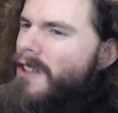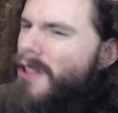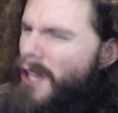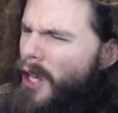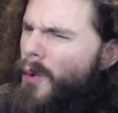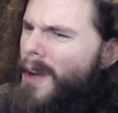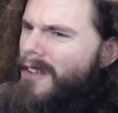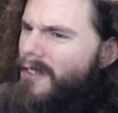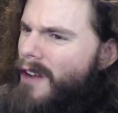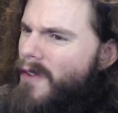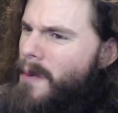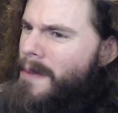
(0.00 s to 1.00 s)
The U.S.
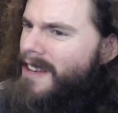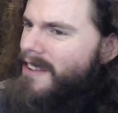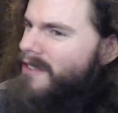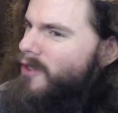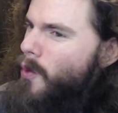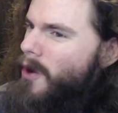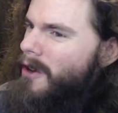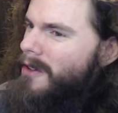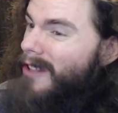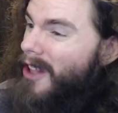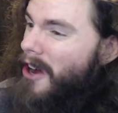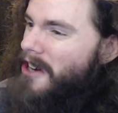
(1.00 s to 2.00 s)
government is the
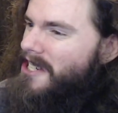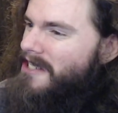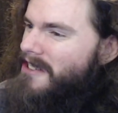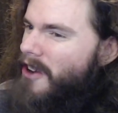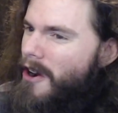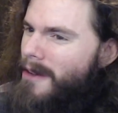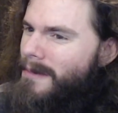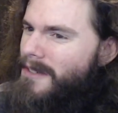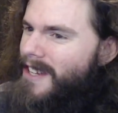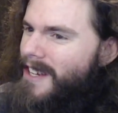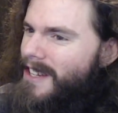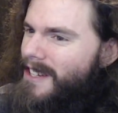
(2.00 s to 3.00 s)
world's largest arms
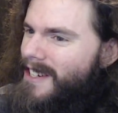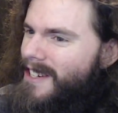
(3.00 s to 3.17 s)
dealer.